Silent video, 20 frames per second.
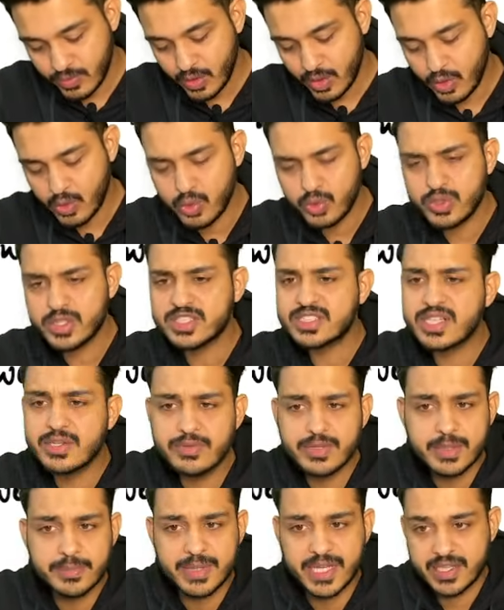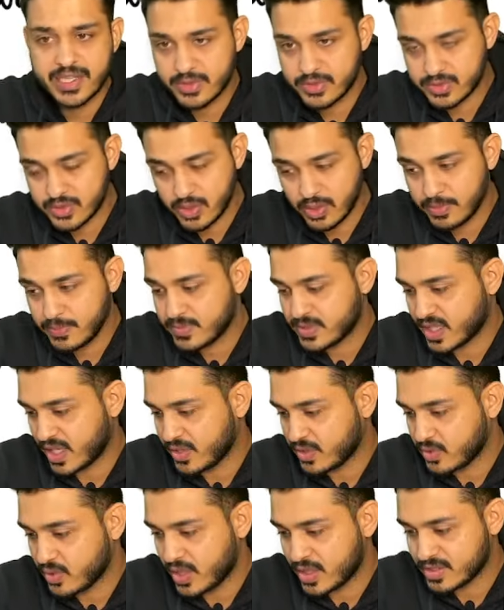Who discovered microscope? Try
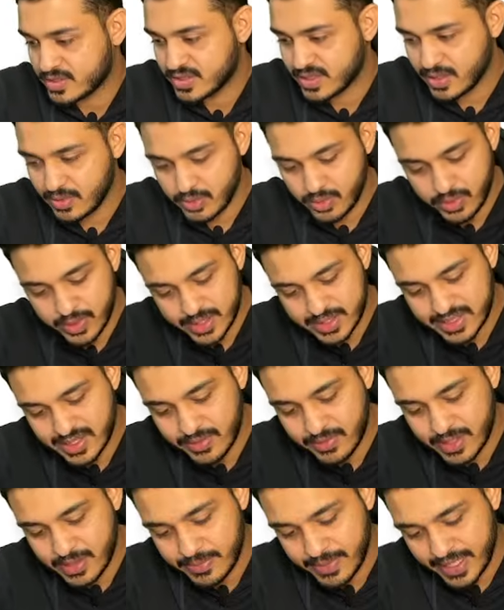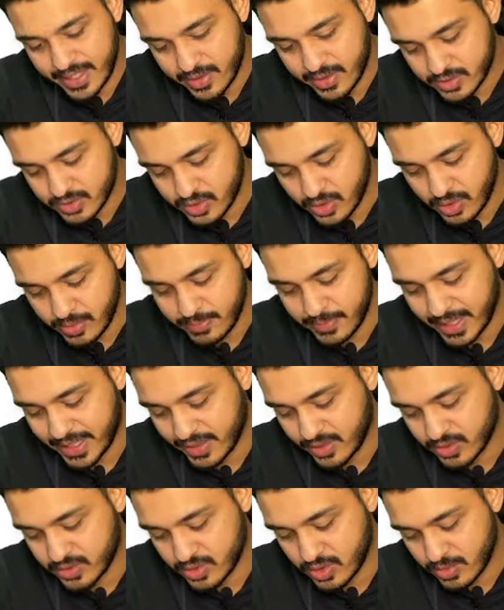to answer. Who discovered microscope?
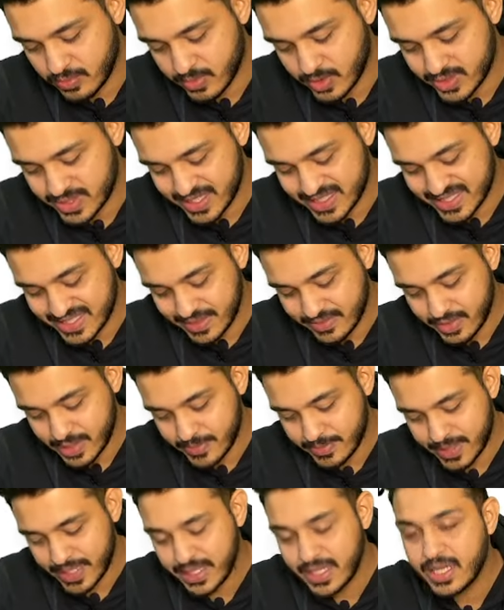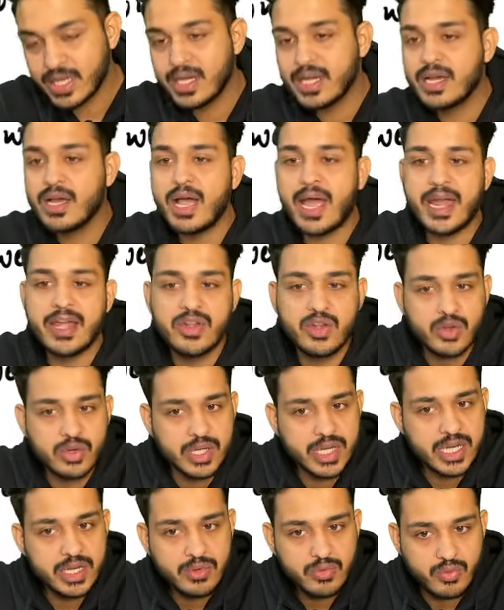Microscope was discovered by
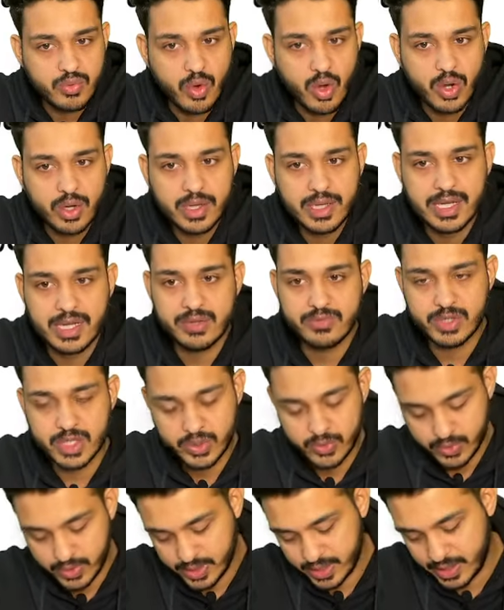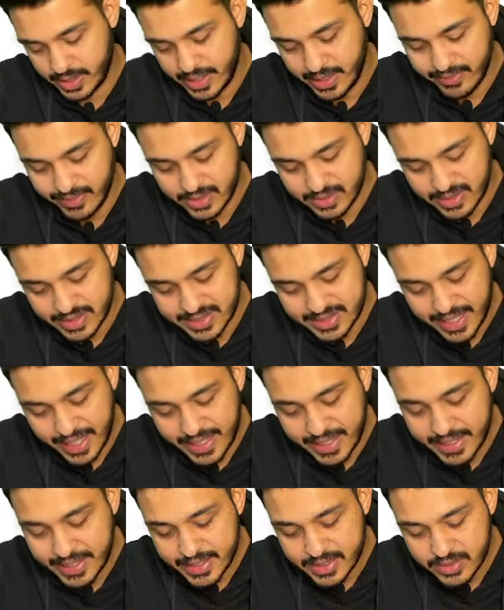Antony von Leeuwenhoek. He was the
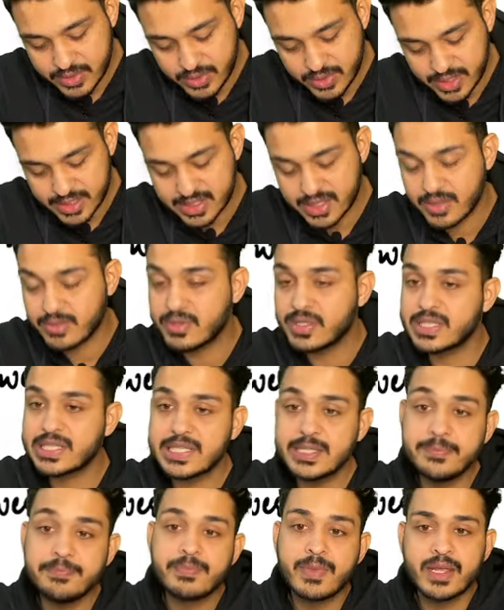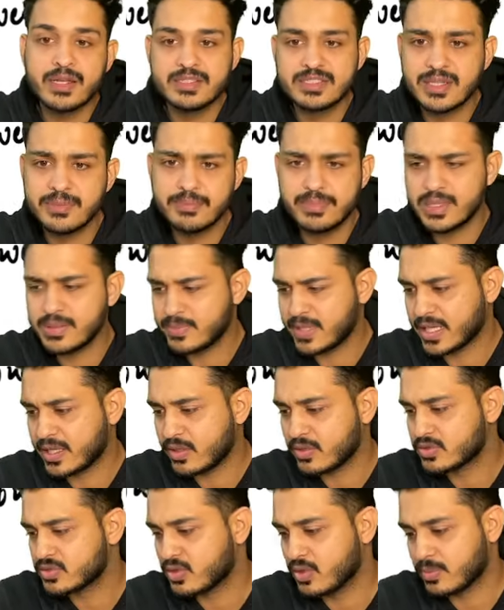scientist who discovered the simple
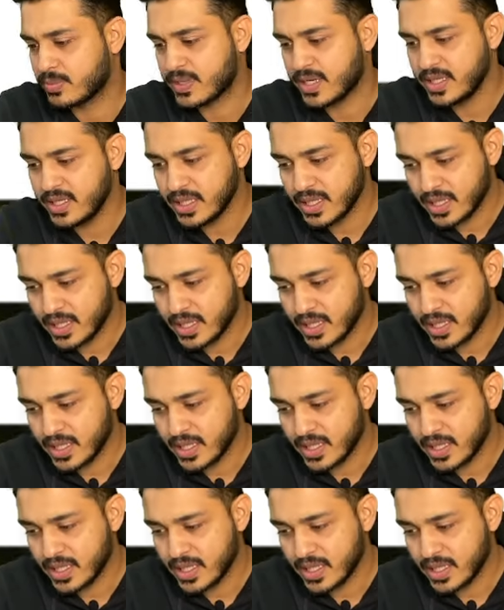microscope, right?